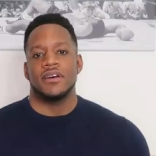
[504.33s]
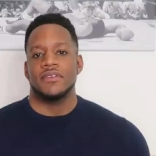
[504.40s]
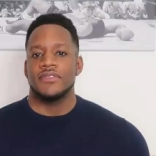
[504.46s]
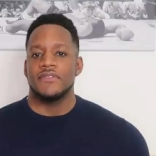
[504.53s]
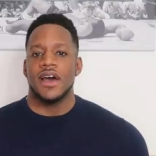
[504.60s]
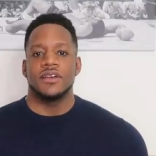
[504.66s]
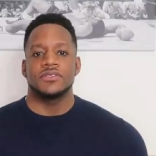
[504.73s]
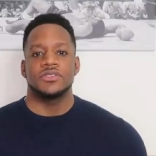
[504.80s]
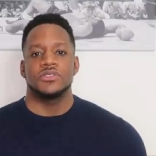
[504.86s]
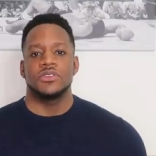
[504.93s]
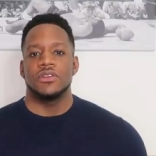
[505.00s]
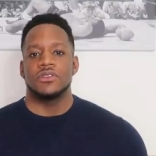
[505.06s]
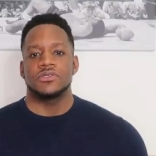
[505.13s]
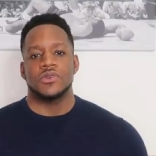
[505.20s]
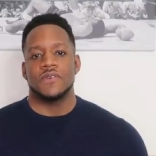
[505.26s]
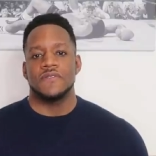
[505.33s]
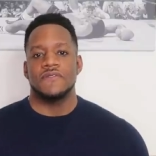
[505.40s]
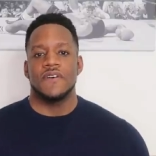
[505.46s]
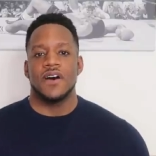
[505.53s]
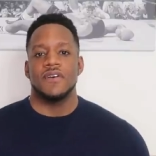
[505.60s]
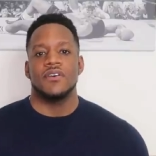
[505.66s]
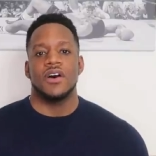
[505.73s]
$1,000 or
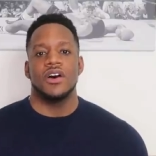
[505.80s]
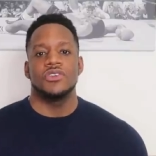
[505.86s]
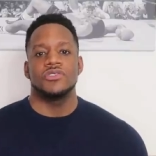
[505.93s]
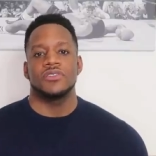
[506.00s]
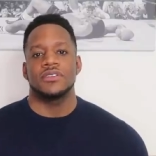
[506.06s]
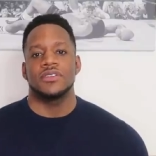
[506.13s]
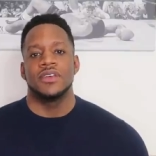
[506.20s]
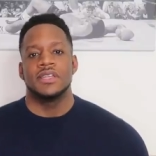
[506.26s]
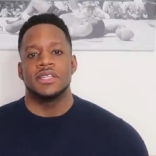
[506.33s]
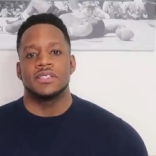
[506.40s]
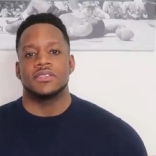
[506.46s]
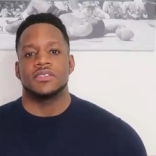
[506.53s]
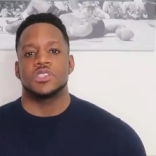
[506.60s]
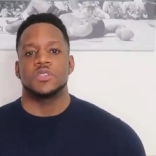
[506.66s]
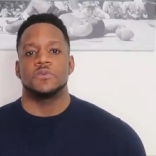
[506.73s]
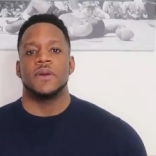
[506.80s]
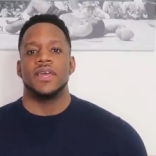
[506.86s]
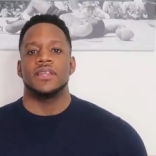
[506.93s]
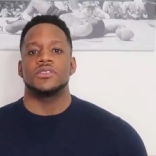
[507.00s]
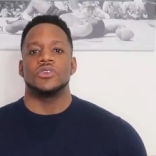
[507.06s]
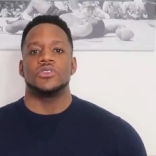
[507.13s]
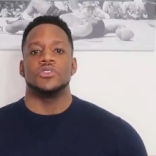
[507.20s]
500 to
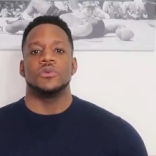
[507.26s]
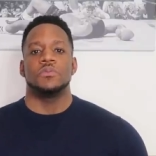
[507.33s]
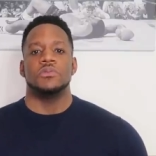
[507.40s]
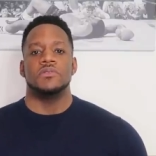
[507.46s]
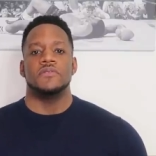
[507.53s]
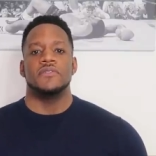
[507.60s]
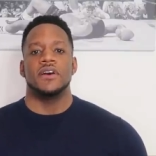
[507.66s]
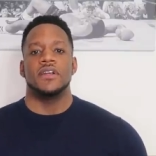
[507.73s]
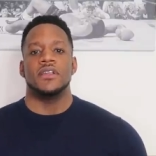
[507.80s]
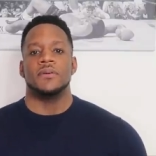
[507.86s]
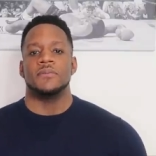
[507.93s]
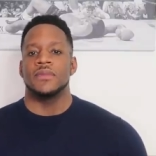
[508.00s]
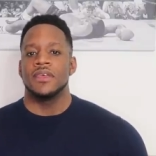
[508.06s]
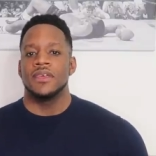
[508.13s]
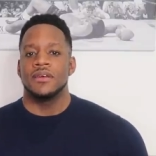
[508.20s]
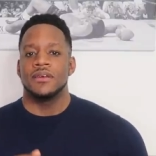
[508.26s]
spend on your portfolio.